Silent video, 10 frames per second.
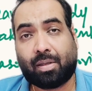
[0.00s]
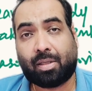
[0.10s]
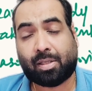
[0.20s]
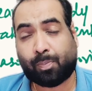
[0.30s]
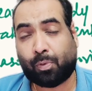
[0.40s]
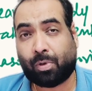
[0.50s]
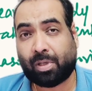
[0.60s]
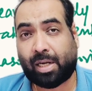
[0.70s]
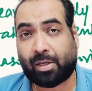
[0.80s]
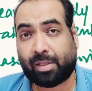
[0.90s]
the support
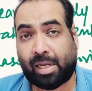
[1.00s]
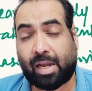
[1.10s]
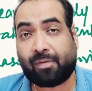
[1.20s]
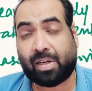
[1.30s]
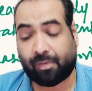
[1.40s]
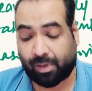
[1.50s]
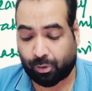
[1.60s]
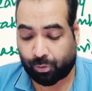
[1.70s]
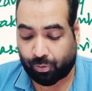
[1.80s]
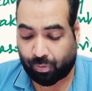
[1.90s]
that they have given
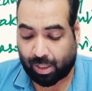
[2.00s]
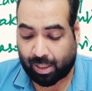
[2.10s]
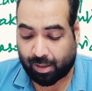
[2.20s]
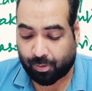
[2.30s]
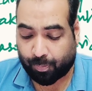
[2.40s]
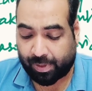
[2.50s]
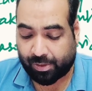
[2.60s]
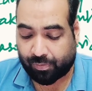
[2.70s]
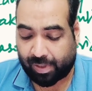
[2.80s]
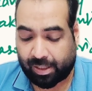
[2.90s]
to you are rupees
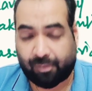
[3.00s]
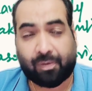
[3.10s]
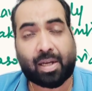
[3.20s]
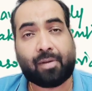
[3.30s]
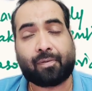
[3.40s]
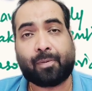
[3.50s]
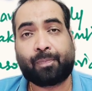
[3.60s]
25.